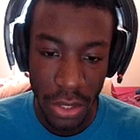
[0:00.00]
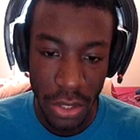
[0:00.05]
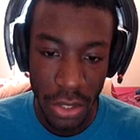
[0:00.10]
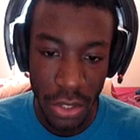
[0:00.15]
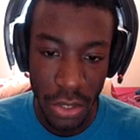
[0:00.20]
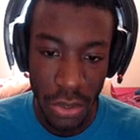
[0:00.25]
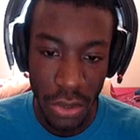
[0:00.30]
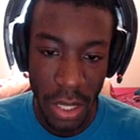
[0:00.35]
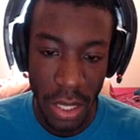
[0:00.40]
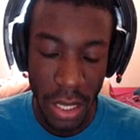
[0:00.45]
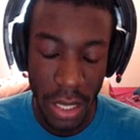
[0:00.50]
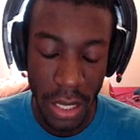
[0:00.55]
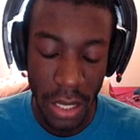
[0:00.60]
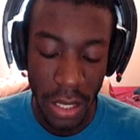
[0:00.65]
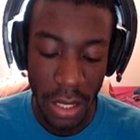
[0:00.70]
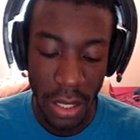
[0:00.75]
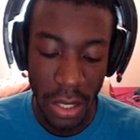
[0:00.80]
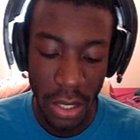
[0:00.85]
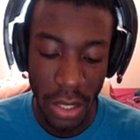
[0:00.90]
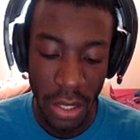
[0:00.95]
do
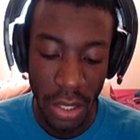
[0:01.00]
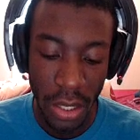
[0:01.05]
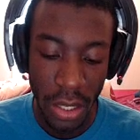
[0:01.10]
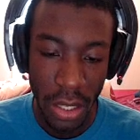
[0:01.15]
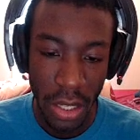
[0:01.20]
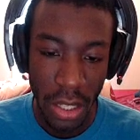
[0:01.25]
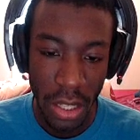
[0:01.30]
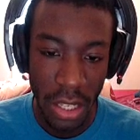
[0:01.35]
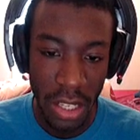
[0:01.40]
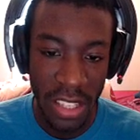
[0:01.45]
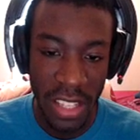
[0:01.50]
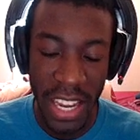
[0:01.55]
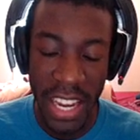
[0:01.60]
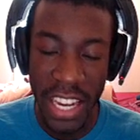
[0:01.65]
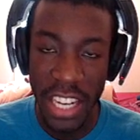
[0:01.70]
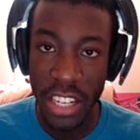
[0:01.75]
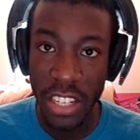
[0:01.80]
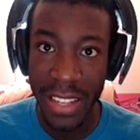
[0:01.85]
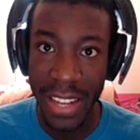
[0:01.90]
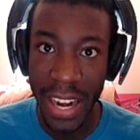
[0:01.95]
the, the
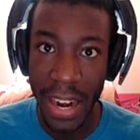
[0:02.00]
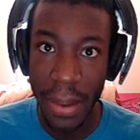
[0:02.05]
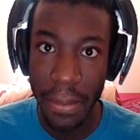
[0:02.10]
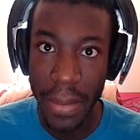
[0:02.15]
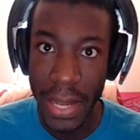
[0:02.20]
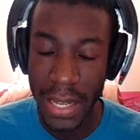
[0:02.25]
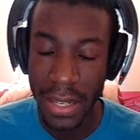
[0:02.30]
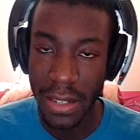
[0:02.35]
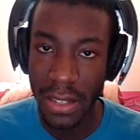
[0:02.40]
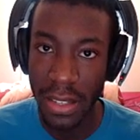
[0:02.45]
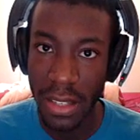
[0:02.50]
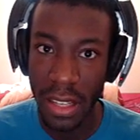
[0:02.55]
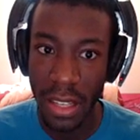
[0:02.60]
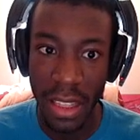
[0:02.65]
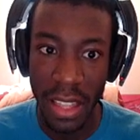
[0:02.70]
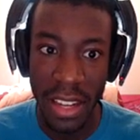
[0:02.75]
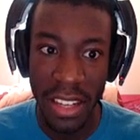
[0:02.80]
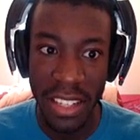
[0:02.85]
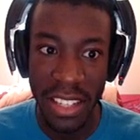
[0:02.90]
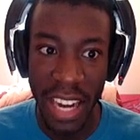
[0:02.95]
stages that I missed, the
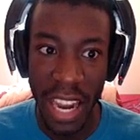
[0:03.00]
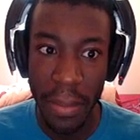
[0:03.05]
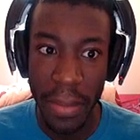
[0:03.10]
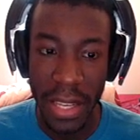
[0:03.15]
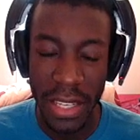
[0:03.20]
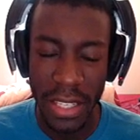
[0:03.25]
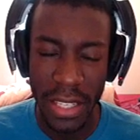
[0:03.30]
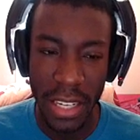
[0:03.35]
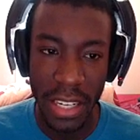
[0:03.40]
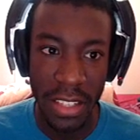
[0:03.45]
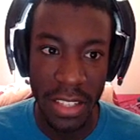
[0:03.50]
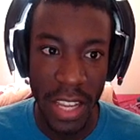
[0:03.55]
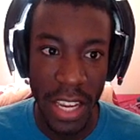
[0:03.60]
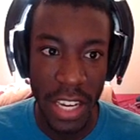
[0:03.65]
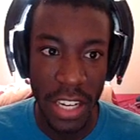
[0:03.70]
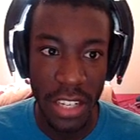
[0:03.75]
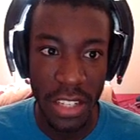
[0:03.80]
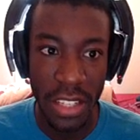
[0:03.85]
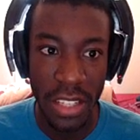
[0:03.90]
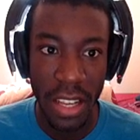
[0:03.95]
things that I missed in the
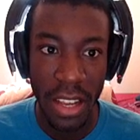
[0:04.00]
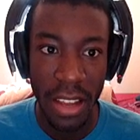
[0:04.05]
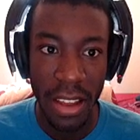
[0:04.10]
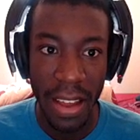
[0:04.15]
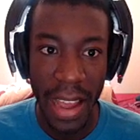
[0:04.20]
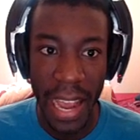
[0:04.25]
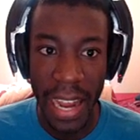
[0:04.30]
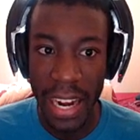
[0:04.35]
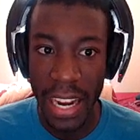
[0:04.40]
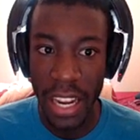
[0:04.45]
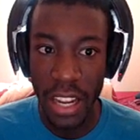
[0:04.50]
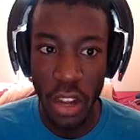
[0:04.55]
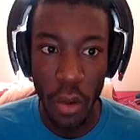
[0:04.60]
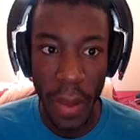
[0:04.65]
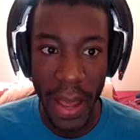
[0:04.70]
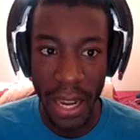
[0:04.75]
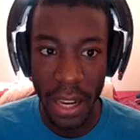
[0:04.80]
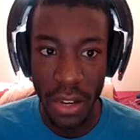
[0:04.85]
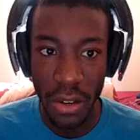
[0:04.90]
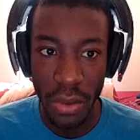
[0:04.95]
stages. I didn't go
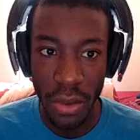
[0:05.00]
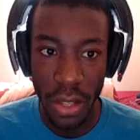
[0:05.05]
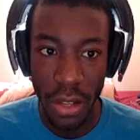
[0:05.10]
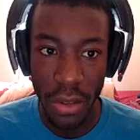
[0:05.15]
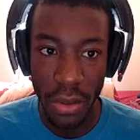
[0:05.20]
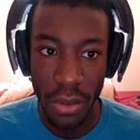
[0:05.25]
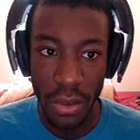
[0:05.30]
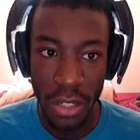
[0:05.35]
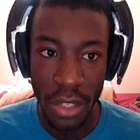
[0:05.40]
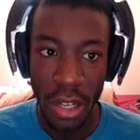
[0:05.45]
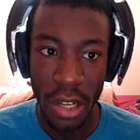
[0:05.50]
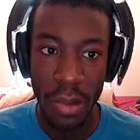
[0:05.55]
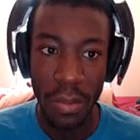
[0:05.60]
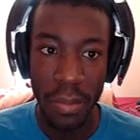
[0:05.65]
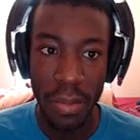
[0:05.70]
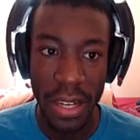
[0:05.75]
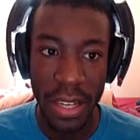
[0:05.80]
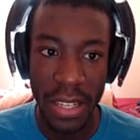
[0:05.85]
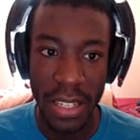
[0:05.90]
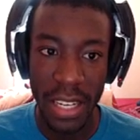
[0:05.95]
back and do those
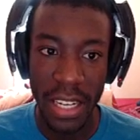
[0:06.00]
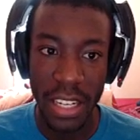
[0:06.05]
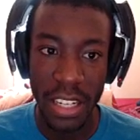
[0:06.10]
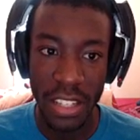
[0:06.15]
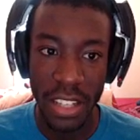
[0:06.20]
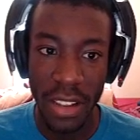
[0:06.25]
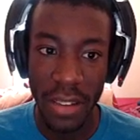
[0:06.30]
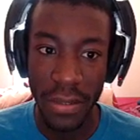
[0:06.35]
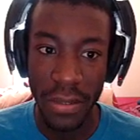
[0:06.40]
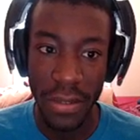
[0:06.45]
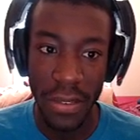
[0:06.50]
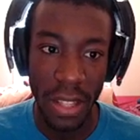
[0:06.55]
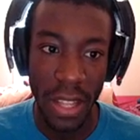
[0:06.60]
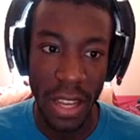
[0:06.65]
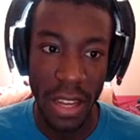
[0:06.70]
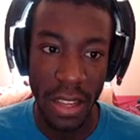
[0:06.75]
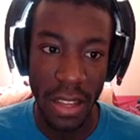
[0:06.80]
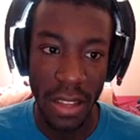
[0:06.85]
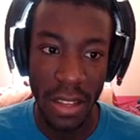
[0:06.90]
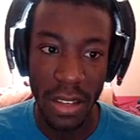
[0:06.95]
because I just didn't feel
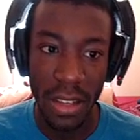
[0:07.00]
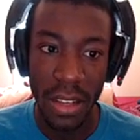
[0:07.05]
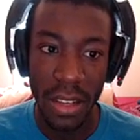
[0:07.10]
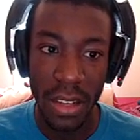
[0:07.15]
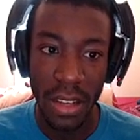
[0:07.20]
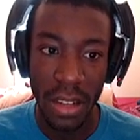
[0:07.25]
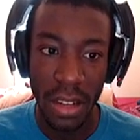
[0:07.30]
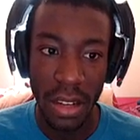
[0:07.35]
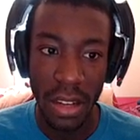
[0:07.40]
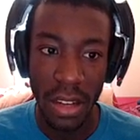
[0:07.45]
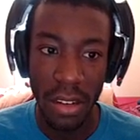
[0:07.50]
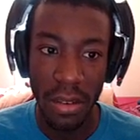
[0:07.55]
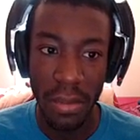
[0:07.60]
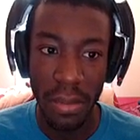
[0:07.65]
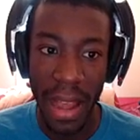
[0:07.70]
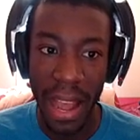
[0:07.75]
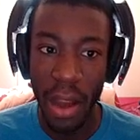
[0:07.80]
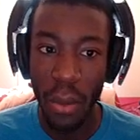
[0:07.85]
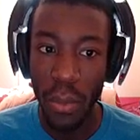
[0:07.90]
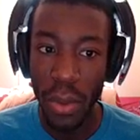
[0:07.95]
like it. Um,
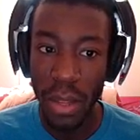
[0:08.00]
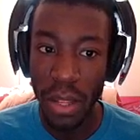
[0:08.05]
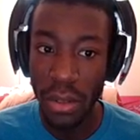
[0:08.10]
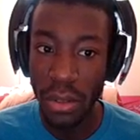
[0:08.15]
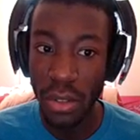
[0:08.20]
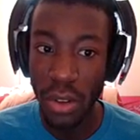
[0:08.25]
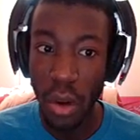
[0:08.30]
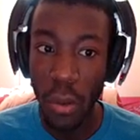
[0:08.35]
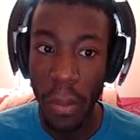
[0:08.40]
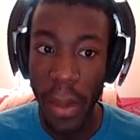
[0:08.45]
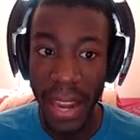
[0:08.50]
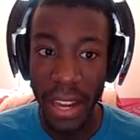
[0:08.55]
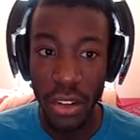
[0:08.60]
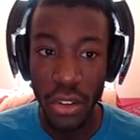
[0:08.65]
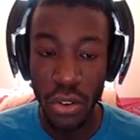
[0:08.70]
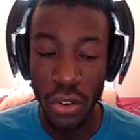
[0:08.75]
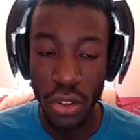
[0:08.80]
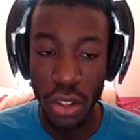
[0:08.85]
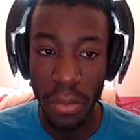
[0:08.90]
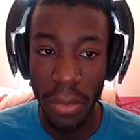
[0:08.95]
I will go back and
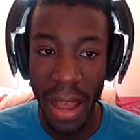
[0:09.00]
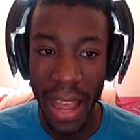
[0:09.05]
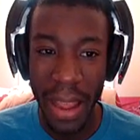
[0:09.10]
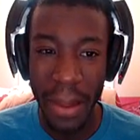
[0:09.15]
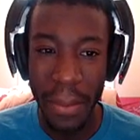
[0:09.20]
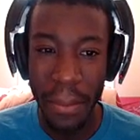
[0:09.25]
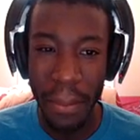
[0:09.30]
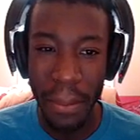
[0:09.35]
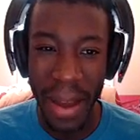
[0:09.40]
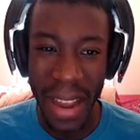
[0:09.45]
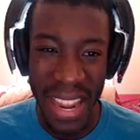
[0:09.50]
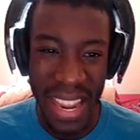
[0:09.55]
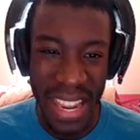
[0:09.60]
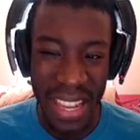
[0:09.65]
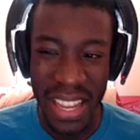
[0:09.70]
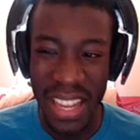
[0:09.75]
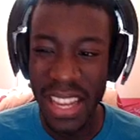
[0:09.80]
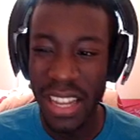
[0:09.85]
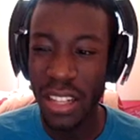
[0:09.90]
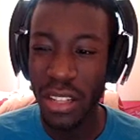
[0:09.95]
do them. I
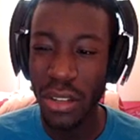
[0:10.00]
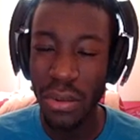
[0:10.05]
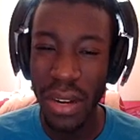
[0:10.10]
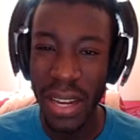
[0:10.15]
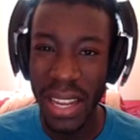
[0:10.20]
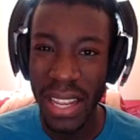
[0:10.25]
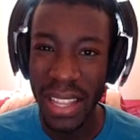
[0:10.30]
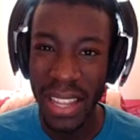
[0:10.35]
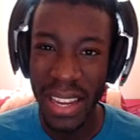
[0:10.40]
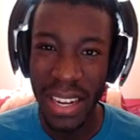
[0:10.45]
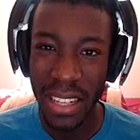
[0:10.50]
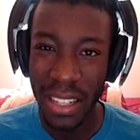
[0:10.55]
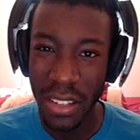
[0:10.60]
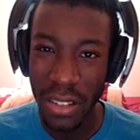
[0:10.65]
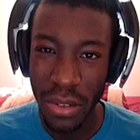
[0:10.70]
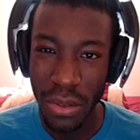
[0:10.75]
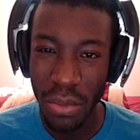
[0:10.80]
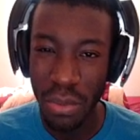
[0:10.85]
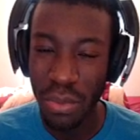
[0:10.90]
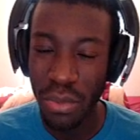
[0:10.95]
might include it in like a
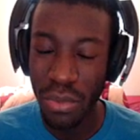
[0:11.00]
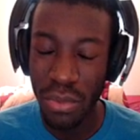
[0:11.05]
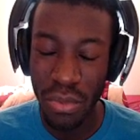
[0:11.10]
little